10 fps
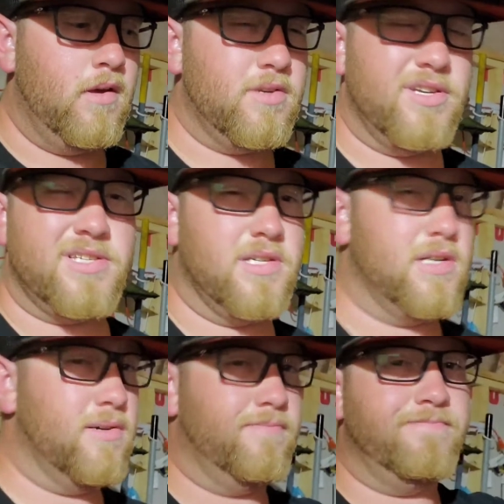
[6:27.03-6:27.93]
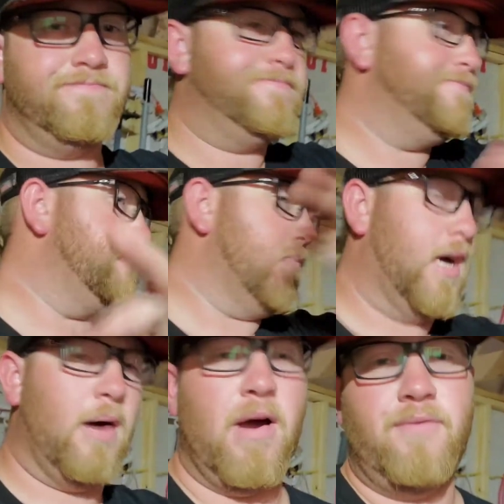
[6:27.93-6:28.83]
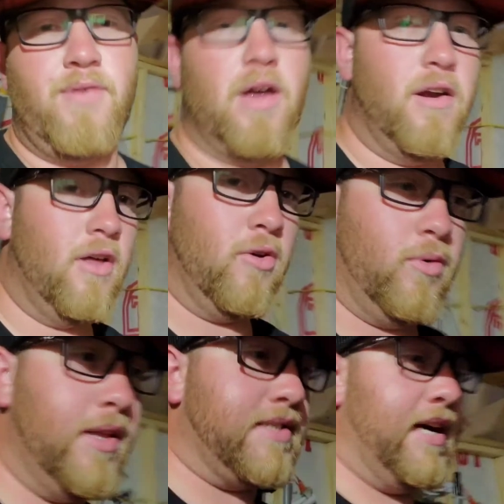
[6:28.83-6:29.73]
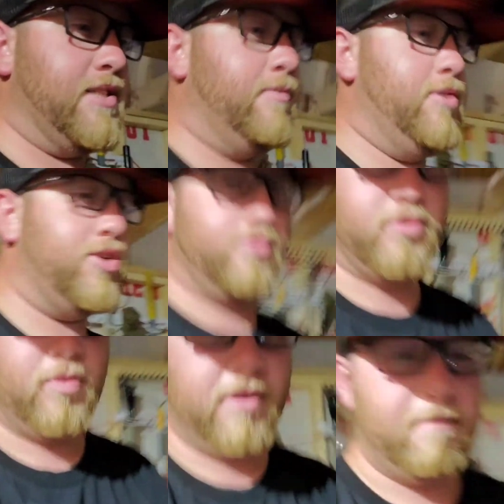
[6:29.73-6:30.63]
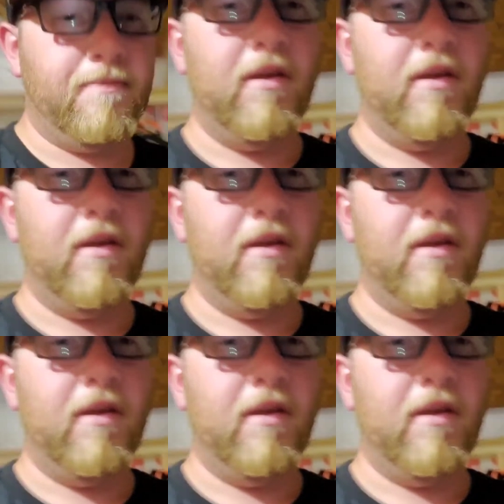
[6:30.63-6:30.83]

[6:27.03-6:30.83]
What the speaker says: Just to, I might find another one that's got some issues with it.